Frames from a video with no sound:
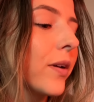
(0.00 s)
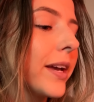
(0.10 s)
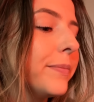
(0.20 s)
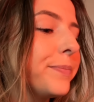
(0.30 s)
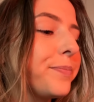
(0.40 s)

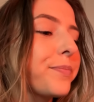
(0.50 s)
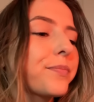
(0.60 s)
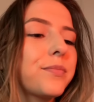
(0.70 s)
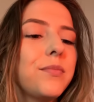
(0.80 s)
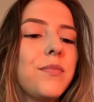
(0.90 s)
Okay,
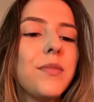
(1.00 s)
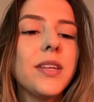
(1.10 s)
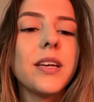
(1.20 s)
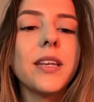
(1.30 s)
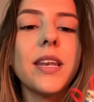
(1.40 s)

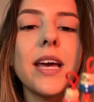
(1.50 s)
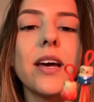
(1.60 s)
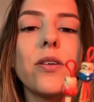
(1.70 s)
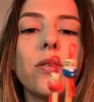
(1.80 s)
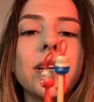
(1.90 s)

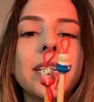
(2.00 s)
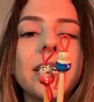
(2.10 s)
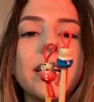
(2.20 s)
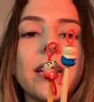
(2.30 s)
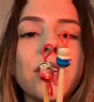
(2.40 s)
now
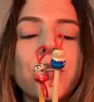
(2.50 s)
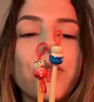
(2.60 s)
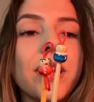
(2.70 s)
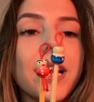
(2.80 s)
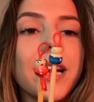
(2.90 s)
can you
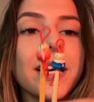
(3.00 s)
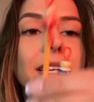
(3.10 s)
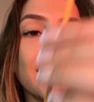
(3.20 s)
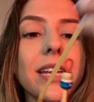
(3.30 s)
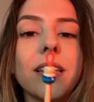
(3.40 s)
go
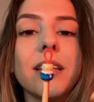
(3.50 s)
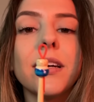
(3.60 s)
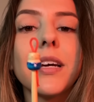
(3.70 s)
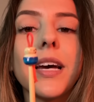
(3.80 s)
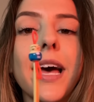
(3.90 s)
ahead and
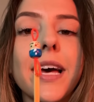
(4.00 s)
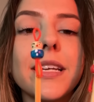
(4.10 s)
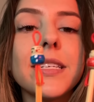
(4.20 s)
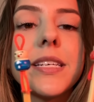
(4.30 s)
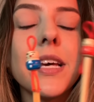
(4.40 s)
look
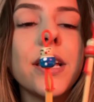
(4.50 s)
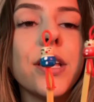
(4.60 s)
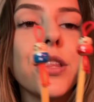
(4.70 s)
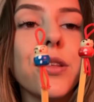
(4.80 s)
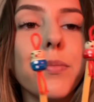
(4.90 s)
at
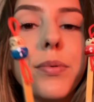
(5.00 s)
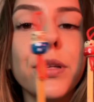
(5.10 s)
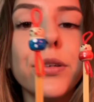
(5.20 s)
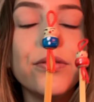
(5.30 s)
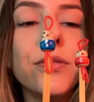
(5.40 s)
the
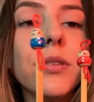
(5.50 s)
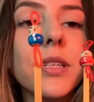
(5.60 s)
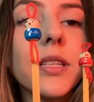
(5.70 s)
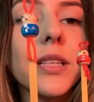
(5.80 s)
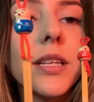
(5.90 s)
blue?
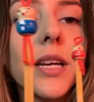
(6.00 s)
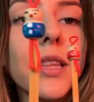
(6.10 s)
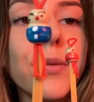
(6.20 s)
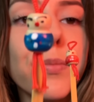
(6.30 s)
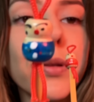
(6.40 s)
Look
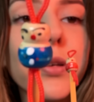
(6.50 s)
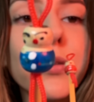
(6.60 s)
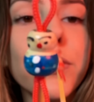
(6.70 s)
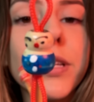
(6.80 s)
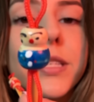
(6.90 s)
at the
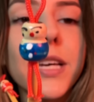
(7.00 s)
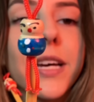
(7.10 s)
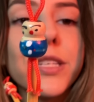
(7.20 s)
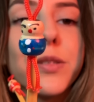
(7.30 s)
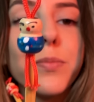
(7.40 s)
blue. The
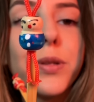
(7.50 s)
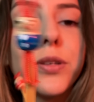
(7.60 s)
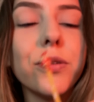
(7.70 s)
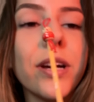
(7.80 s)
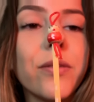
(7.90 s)
sky is
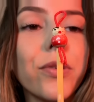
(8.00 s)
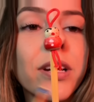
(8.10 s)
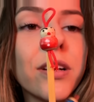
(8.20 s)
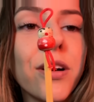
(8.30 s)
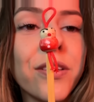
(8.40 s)
blue, and we're
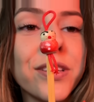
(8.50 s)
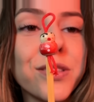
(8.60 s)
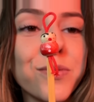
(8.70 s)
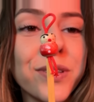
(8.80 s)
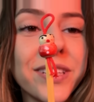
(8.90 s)
going to call
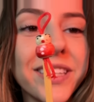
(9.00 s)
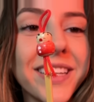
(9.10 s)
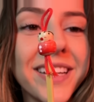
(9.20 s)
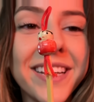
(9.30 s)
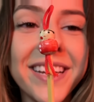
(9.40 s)
this one,